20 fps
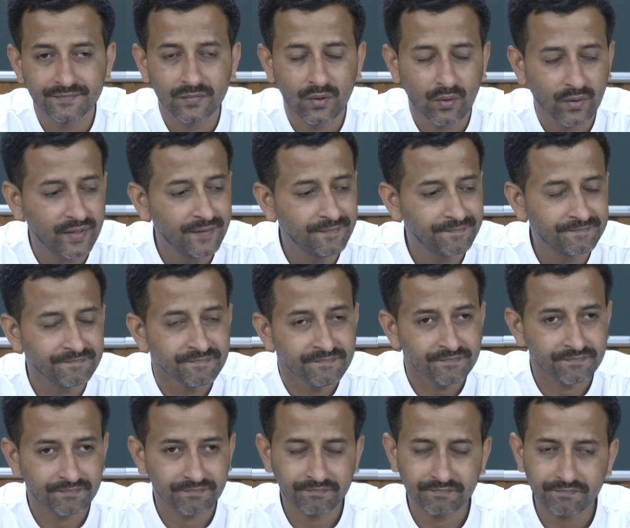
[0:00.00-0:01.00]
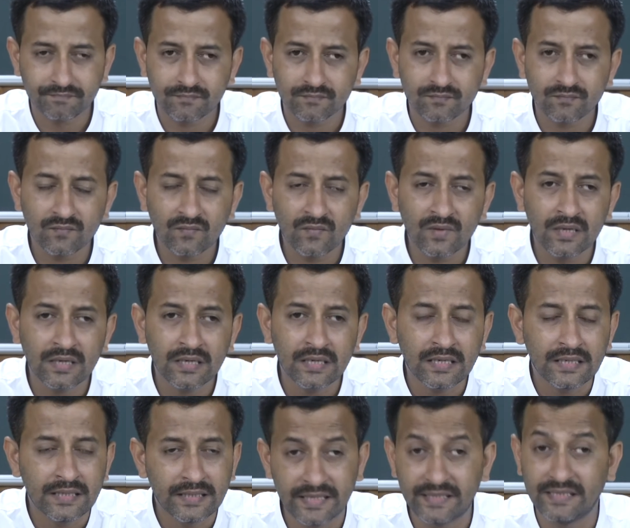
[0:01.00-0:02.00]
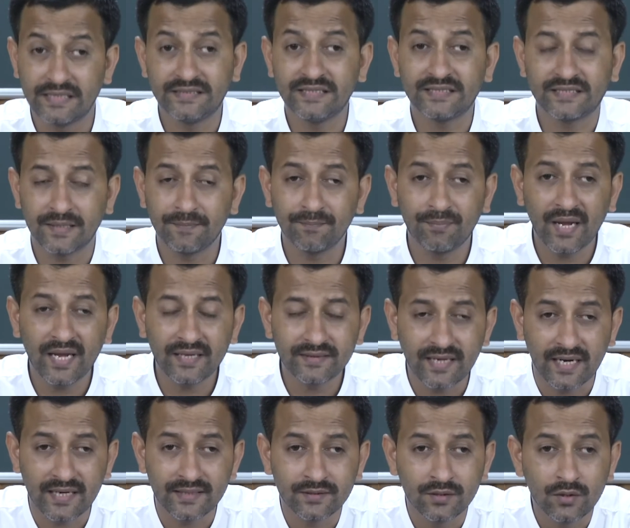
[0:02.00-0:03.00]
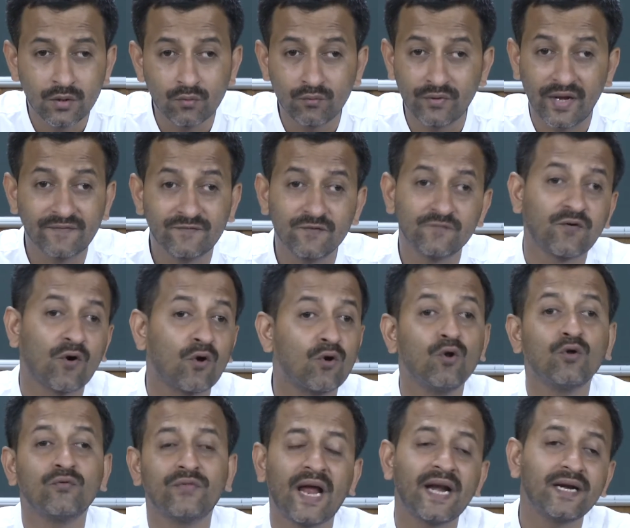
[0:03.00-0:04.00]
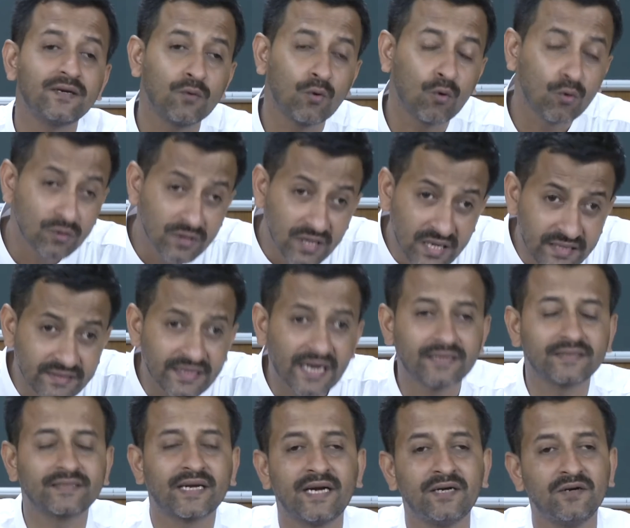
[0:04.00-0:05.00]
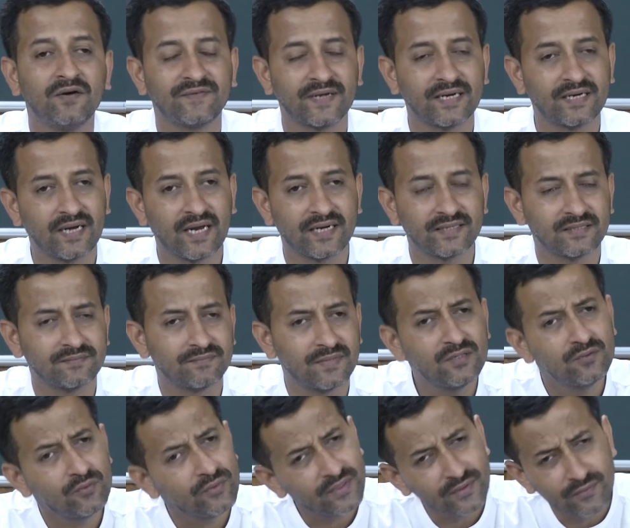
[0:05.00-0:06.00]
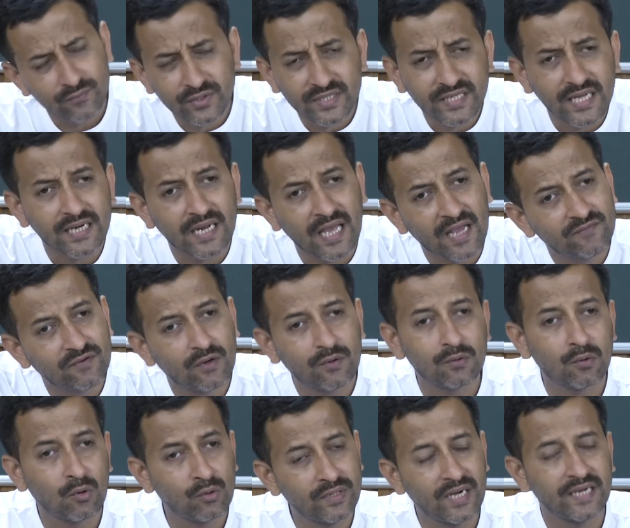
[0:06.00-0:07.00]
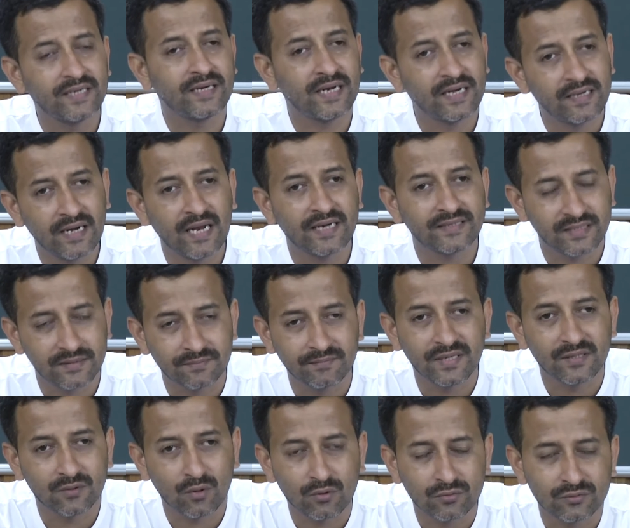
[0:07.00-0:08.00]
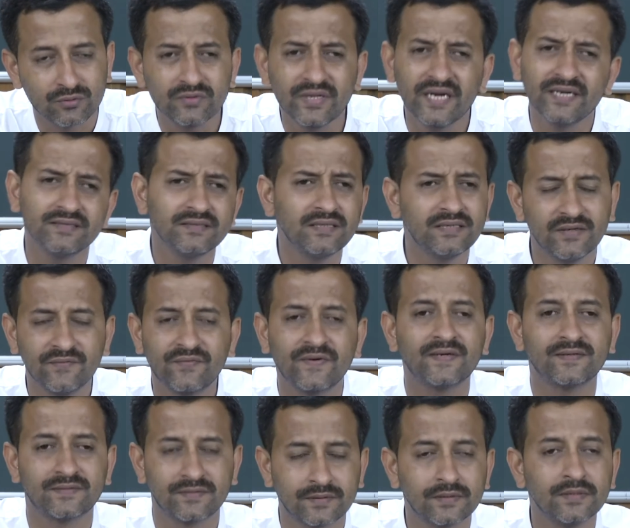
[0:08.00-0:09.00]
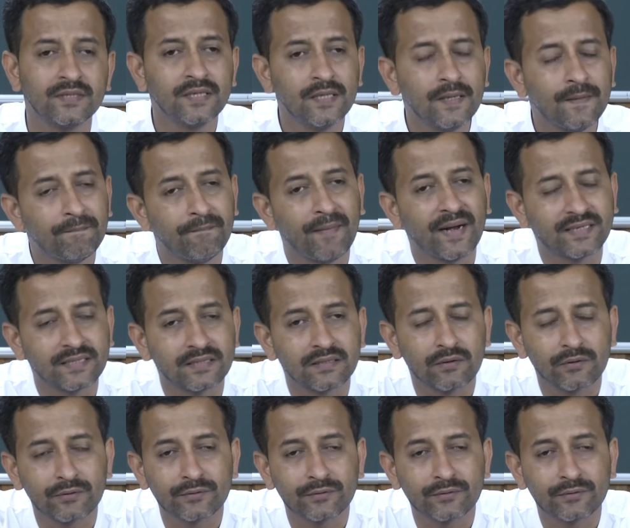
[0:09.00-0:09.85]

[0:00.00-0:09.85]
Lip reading: Okay? It does not imply that we have to follow that only that kind of enlightenment. We can have our own enlightenment also. That is a different matter.